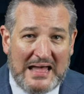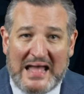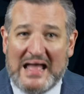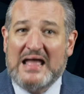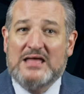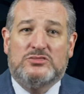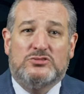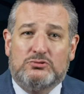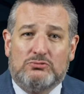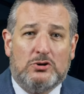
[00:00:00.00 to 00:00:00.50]

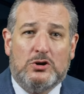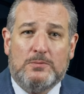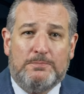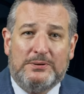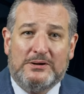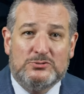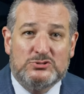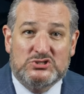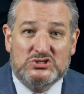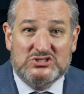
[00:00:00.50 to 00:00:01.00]

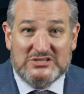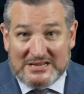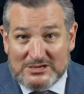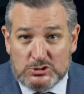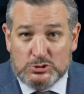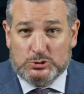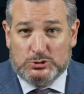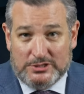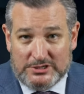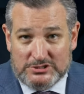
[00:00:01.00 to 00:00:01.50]

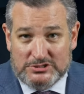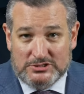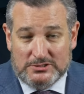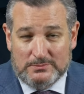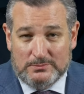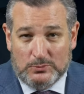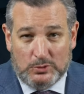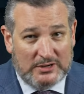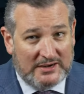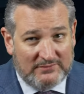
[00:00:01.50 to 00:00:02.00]
anthropocentrism,
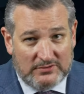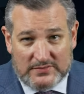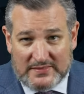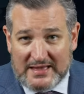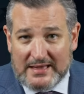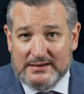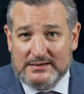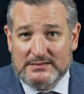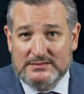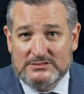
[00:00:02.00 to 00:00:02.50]
whatever
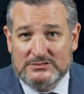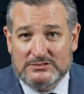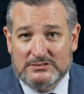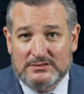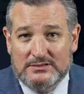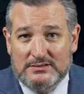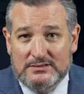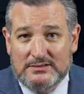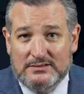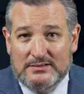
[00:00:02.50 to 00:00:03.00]
that is,
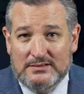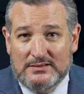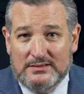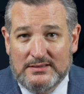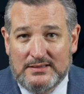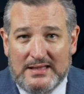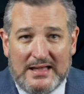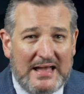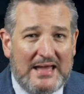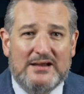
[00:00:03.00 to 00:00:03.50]

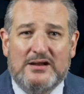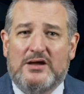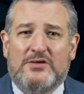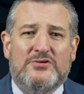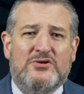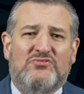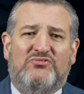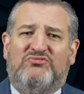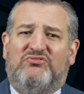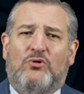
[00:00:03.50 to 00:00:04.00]
and
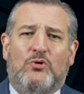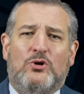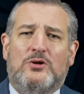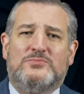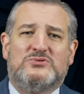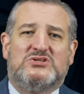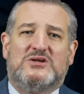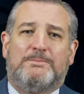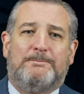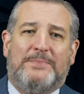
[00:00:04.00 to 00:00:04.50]
other
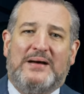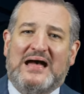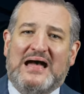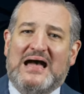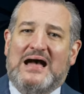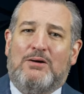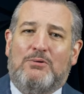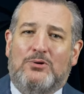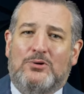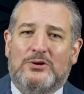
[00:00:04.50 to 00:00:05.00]
forms of
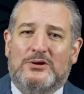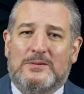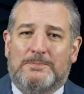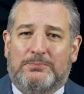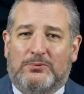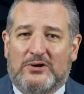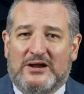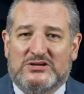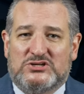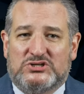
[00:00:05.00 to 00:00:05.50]
power and
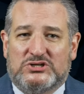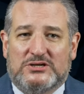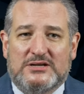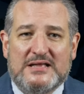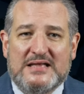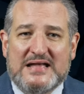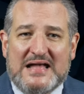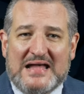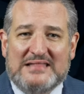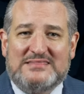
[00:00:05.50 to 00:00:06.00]
oppression
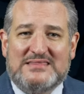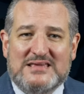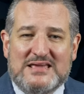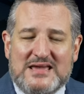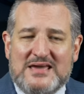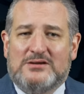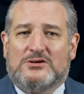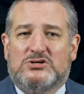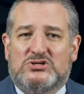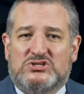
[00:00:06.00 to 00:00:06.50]
at the
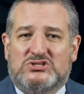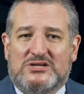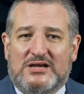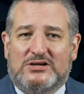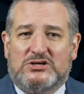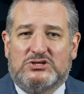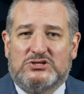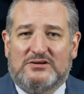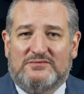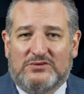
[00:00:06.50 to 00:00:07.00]

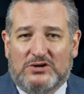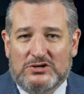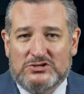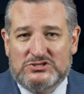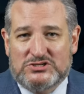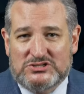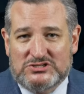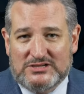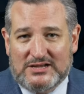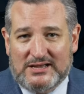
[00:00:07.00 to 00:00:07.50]
intersection of our
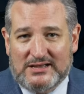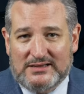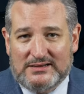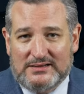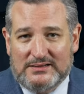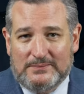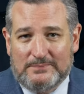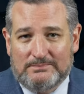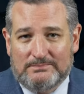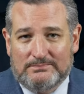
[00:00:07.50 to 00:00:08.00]

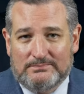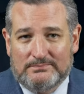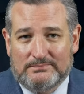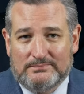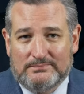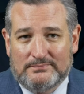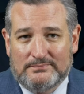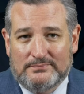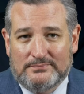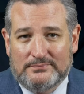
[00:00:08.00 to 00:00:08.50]
society,
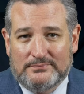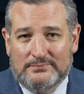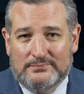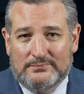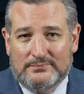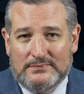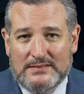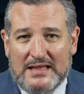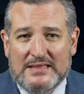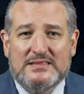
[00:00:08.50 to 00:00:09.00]

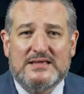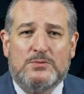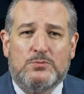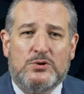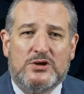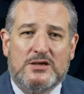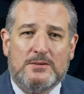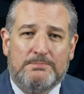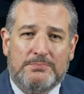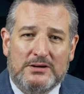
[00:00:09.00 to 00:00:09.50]
and that
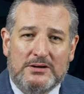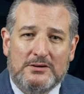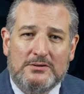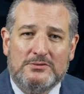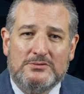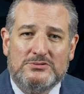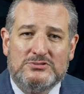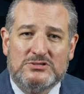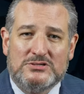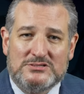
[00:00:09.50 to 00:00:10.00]
we
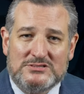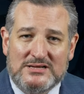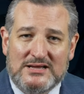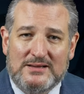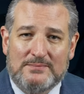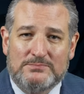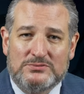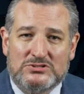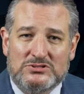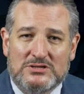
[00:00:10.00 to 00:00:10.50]
oppose
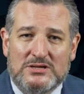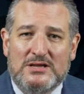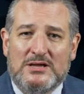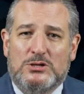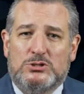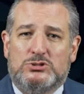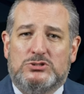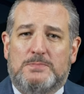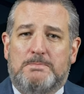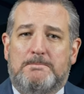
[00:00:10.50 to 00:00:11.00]
attempts
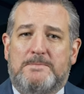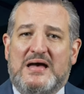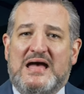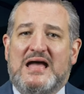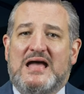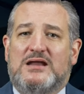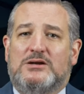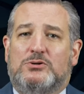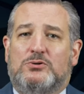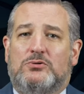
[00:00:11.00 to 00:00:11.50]
to
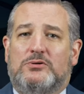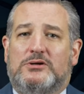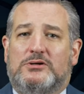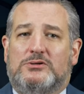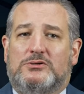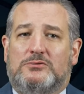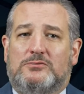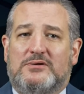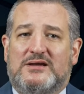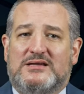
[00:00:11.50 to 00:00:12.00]
ban
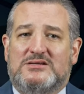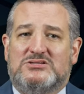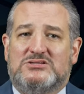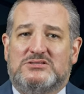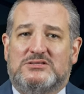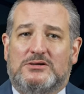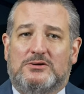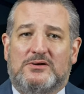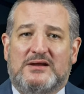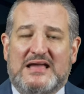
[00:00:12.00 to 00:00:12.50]
critical race
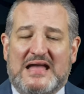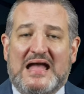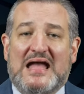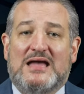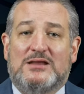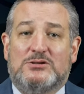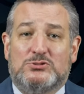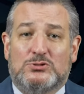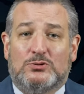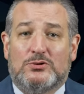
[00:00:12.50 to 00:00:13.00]
theory
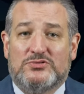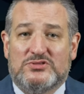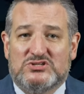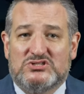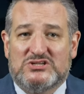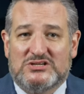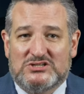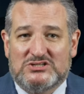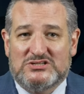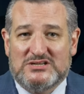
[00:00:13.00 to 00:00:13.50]
and or the
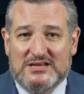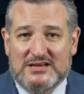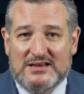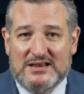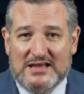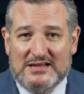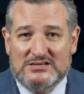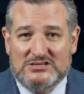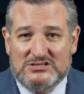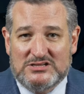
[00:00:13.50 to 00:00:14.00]
sixteen
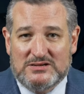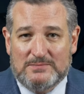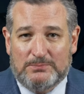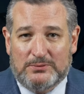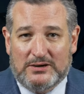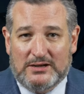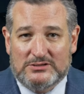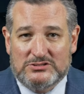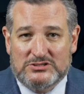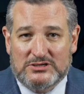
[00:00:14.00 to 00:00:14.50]
nineteen
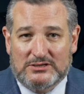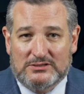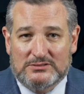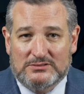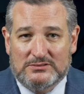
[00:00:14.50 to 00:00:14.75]
Project.